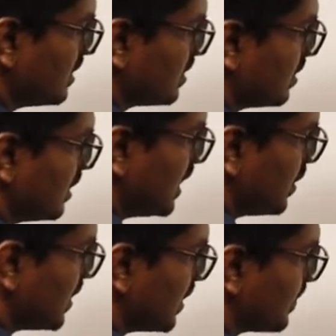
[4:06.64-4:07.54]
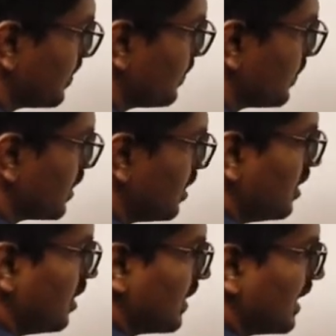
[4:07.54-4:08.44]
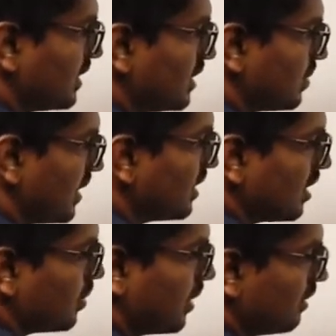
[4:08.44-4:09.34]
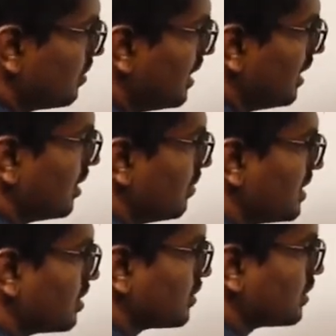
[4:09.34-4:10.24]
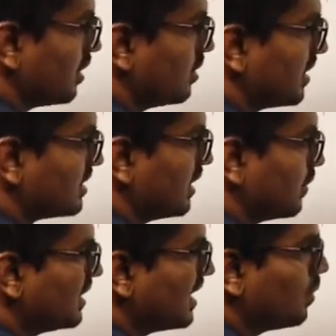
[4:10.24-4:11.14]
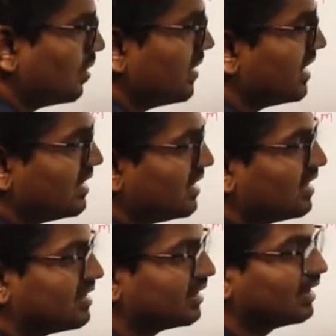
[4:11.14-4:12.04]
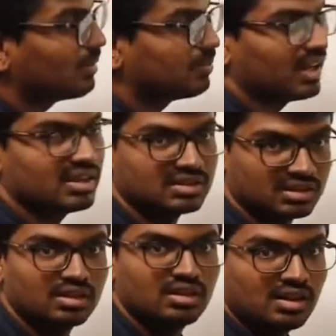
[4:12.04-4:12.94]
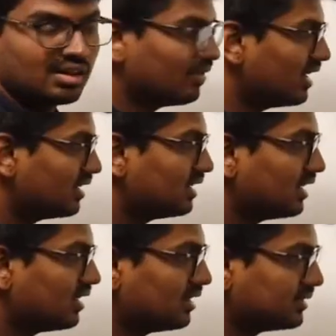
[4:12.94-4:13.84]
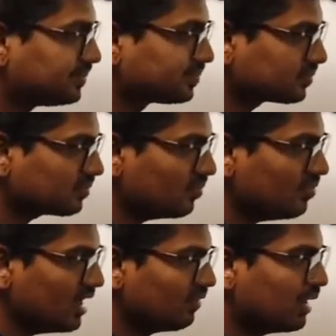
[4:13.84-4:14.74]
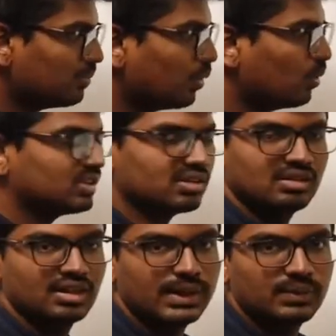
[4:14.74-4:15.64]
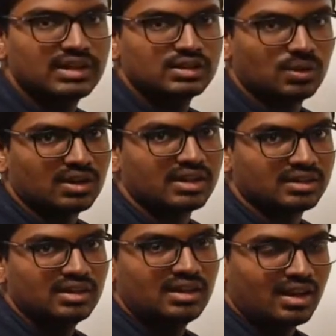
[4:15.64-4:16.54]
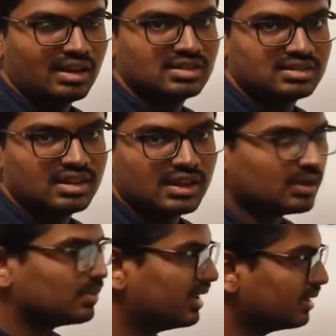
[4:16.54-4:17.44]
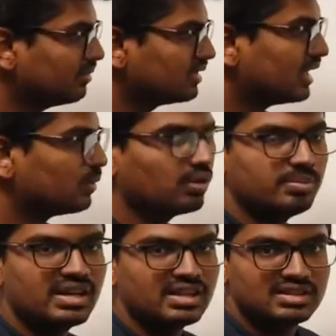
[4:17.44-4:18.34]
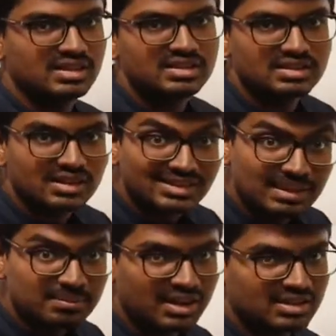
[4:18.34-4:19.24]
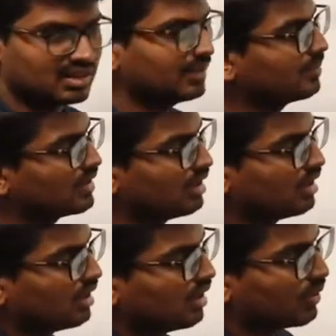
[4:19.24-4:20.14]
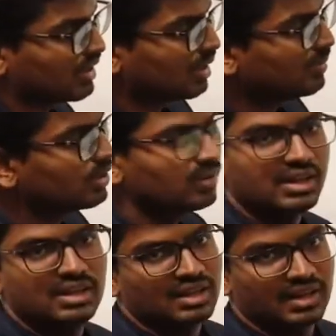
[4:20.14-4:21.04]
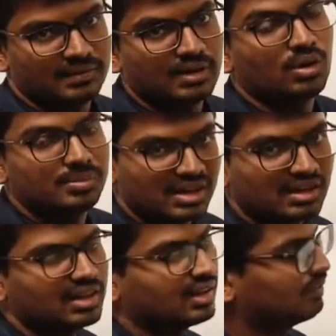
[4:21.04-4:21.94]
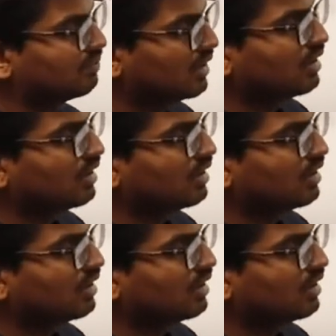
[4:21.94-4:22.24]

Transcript: plus liquid. Okay, at this particular point, it will be mixture of solid plus liquid. There won't be any change in the temperature. When both liquid and solid exist in equilibrium, there won't be any change in the temperature. Okay, coming to nickel again. Now I'm taking nickel.